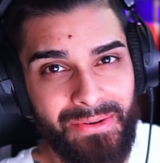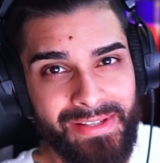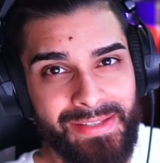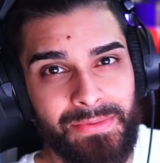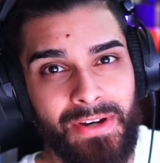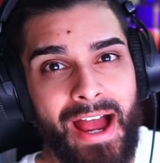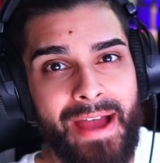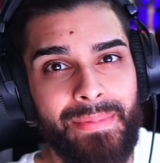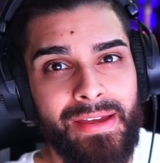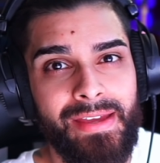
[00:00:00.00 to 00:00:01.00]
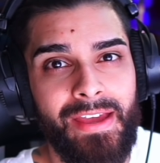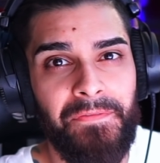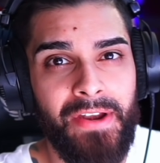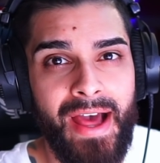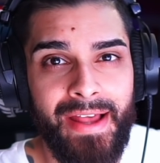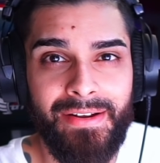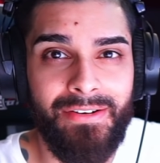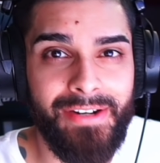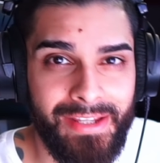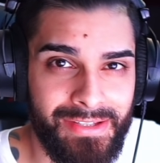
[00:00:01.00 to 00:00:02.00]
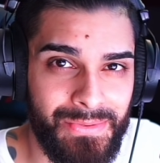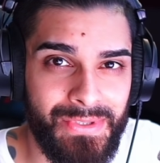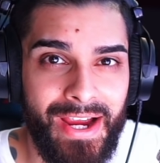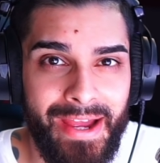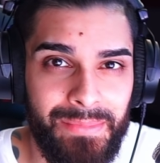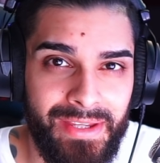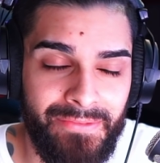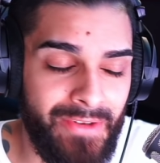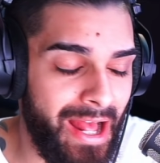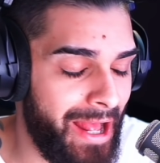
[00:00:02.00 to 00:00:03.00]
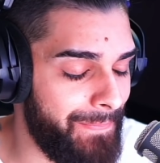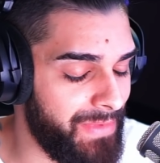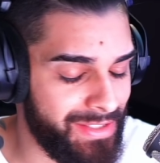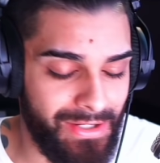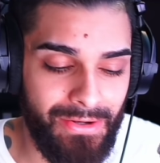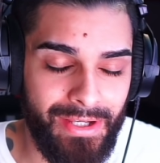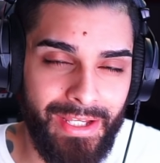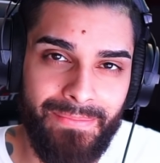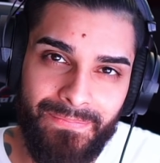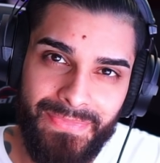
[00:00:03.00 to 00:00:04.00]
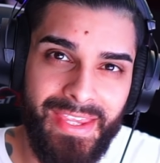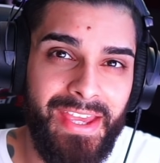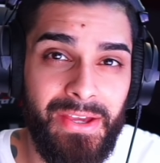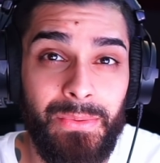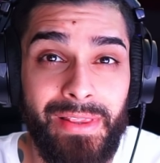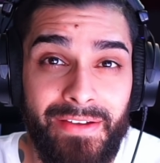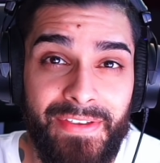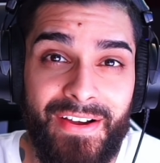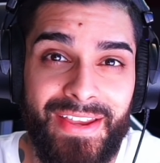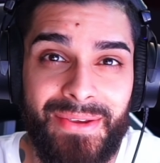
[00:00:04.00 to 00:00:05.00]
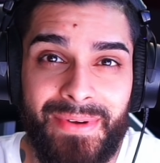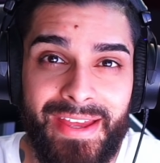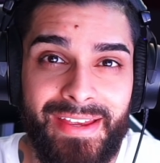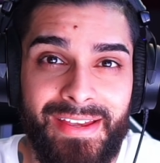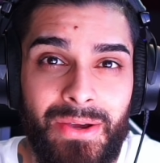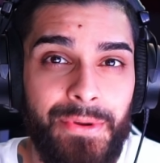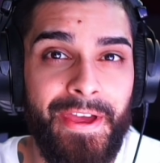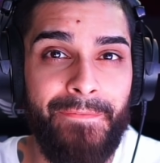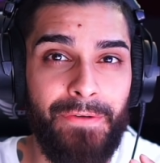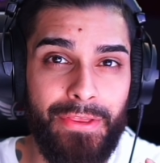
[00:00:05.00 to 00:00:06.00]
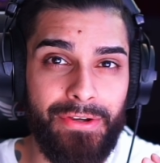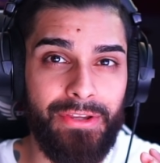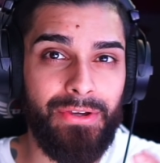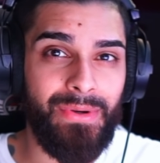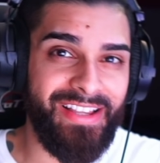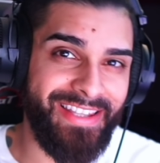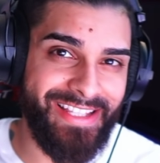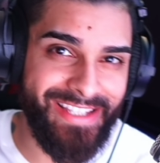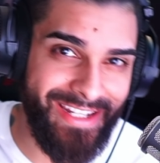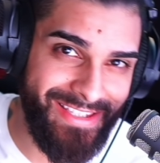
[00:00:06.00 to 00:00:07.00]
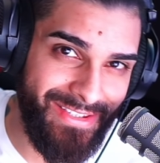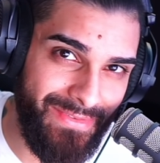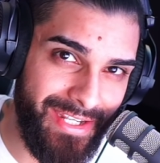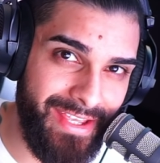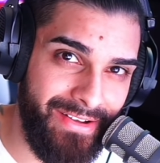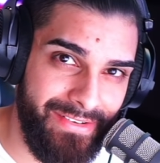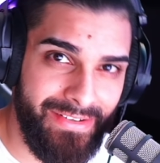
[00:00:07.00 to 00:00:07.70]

and subscribe if you're not already subscribed. If not, it's all good. We love y'all anyway. Without further ado, let's get into the video.